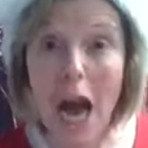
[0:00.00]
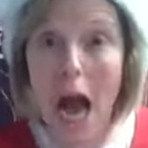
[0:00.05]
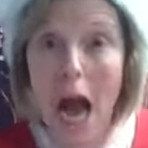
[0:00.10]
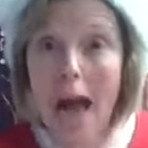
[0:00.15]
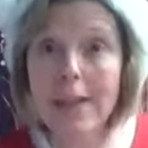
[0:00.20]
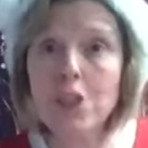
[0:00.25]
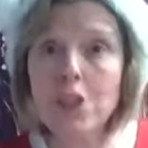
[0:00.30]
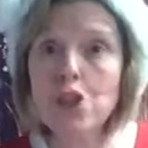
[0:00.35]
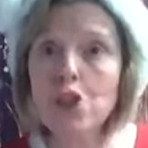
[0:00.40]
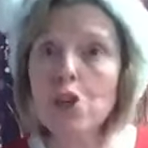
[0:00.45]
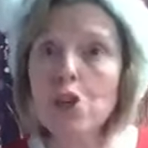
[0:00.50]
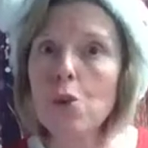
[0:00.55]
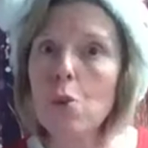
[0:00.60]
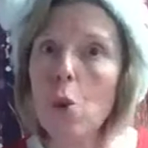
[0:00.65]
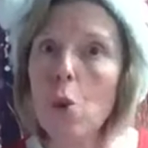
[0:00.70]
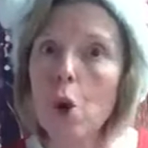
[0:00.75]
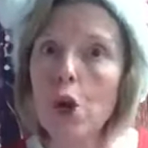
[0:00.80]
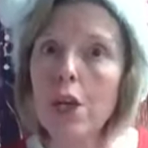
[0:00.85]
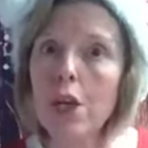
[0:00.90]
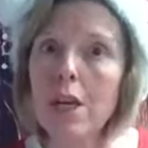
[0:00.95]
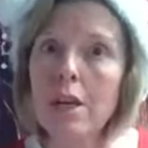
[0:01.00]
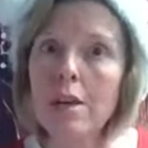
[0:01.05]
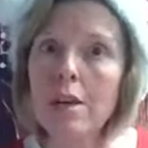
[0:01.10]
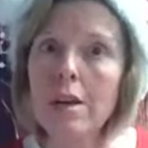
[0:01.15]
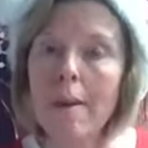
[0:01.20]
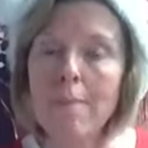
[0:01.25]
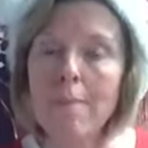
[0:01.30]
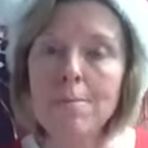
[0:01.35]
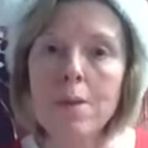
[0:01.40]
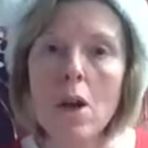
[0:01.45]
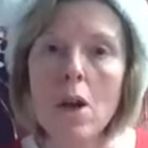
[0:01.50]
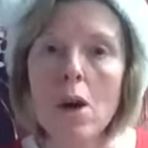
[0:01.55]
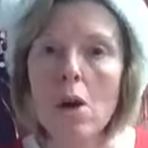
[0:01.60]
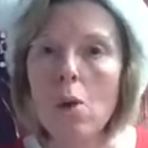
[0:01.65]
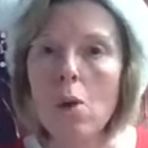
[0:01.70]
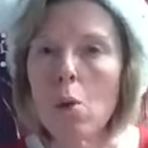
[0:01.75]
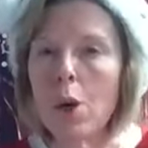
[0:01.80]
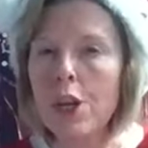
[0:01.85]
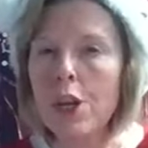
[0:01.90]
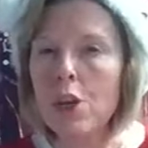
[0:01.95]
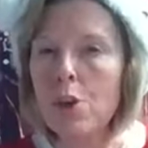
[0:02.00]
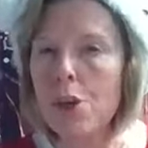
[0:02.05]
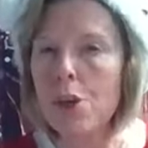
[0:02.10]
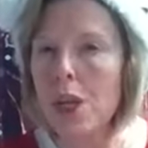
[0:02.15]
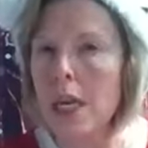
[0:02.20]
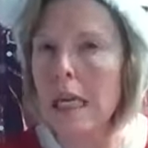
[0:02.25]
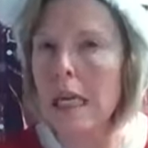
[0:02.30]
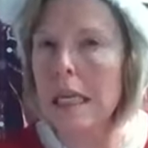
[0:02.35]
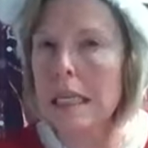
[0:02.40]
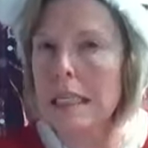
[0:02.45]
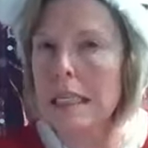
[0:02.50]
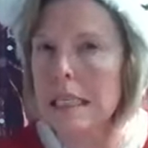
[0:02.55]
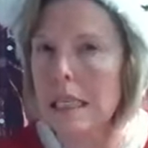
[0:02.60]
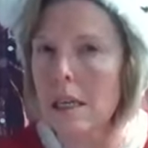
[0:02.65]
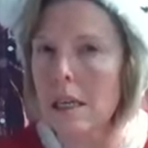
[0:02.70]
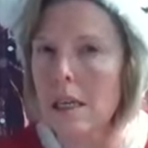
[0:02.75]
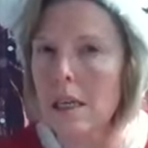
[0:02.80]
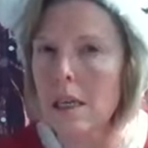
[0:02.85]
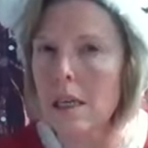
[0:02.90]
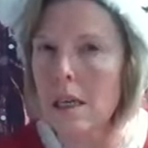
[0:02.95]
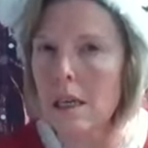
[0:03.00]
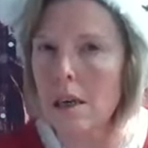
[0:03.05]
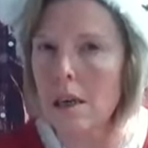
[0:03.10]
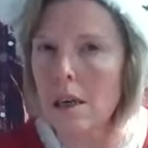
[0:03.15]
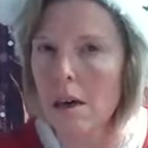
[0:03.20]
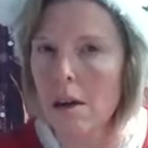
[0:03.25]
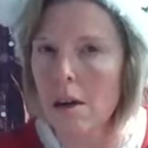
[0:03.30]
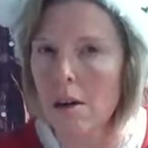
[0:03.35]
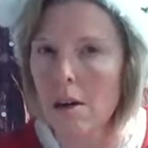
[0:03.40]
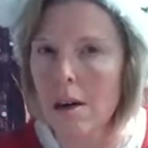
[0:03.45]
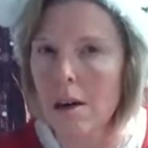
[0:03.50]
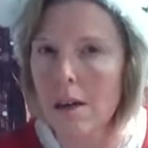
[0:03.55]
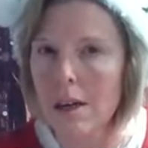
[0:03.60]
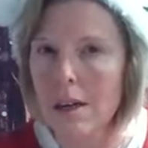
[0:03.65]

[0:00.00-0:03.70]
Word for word: I sure would. What do you think is in here?